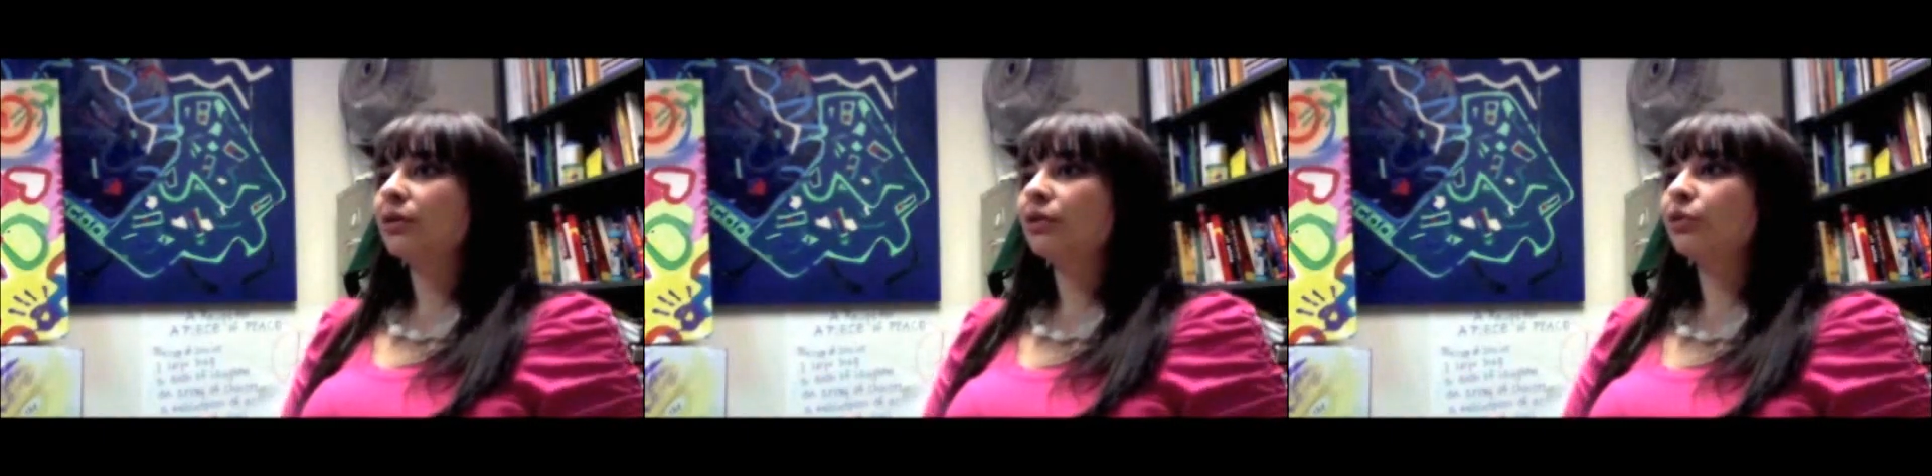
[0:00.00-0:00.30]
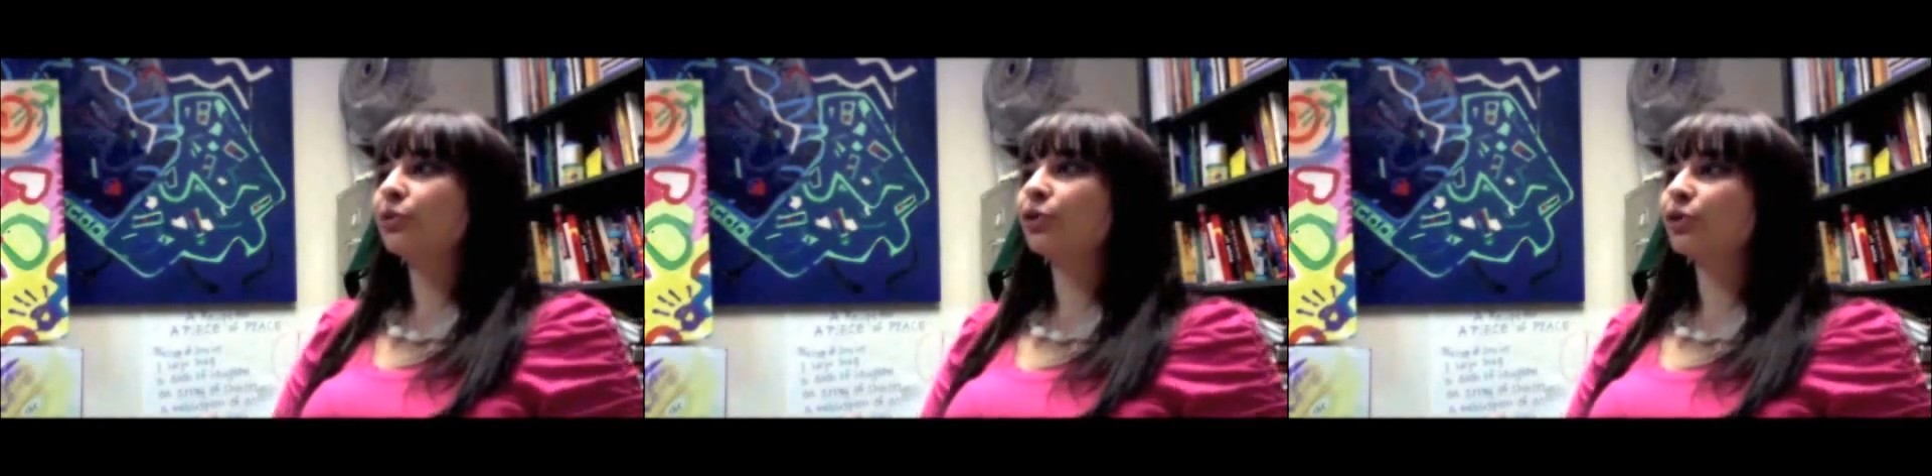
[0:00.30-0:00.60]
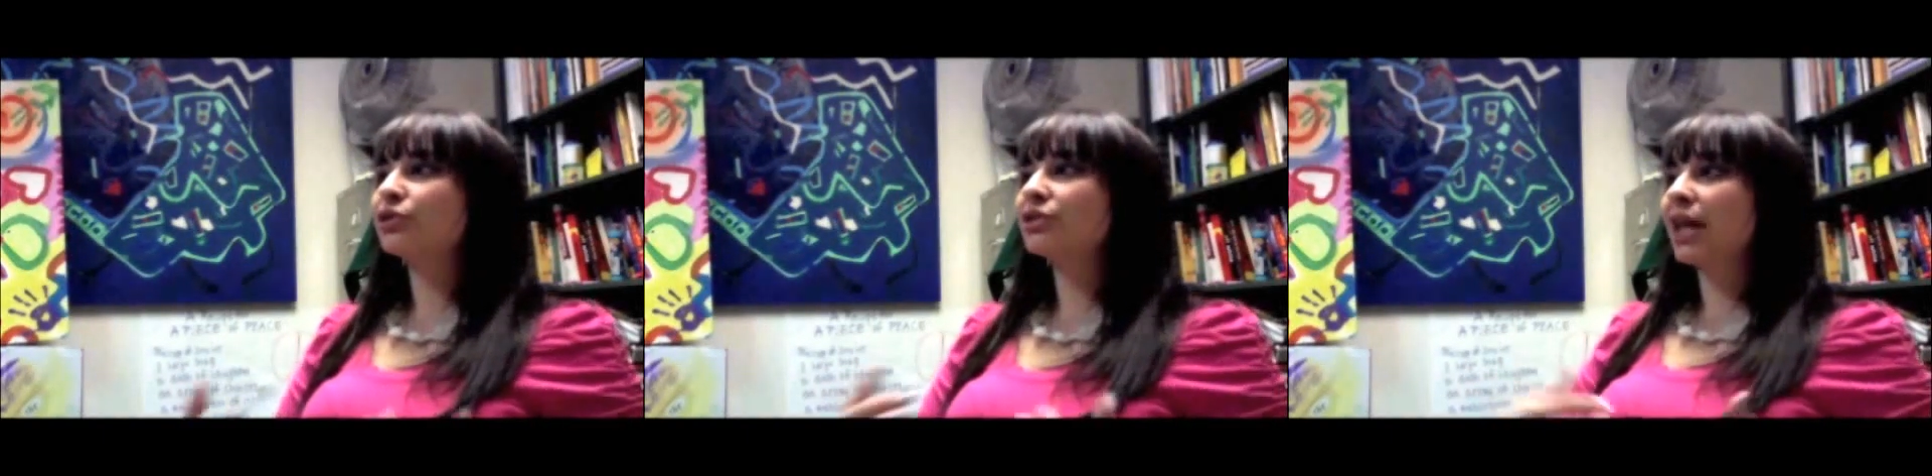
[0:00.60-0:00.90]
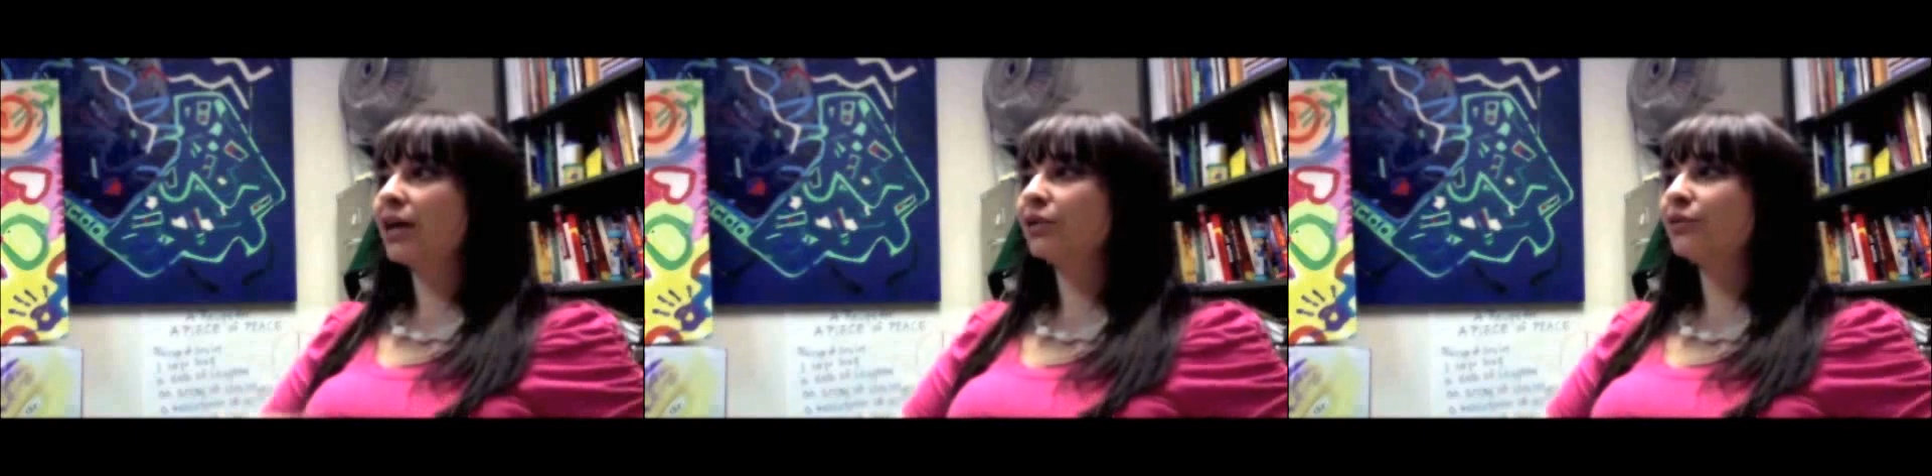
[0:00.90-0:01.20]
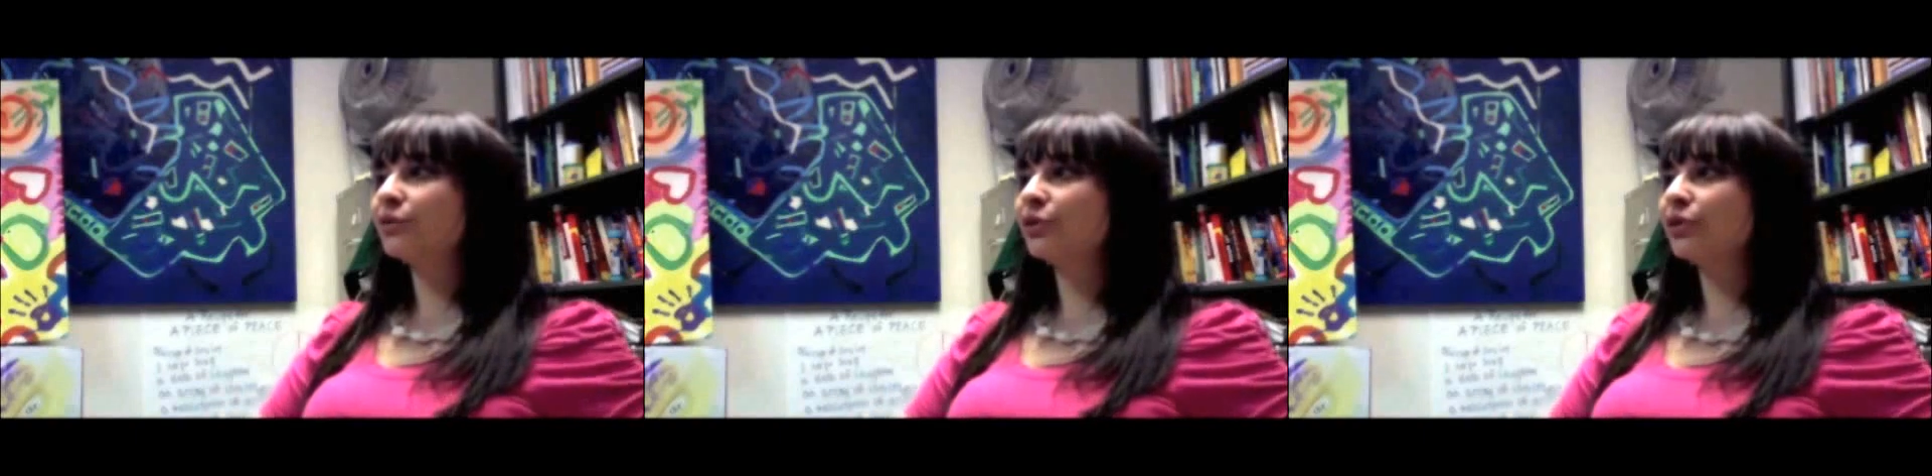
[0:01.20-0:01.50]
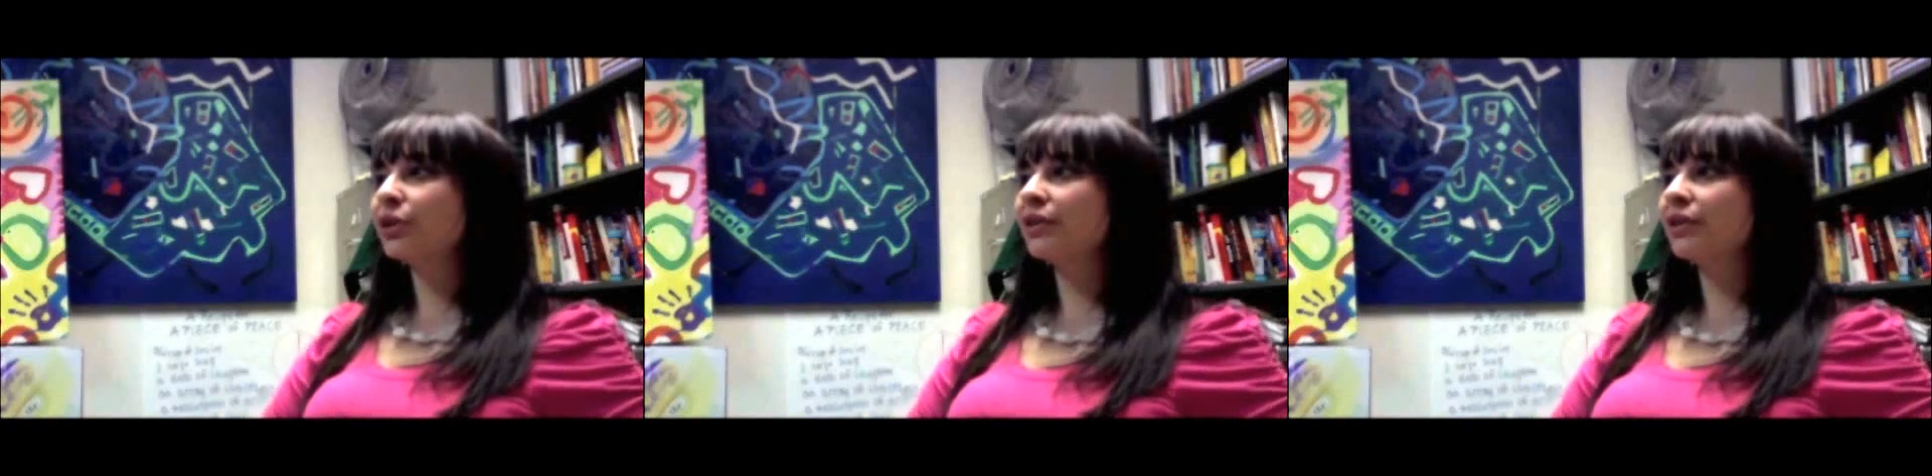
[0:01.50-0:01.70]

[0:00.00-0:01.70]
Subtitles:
through your style of learning,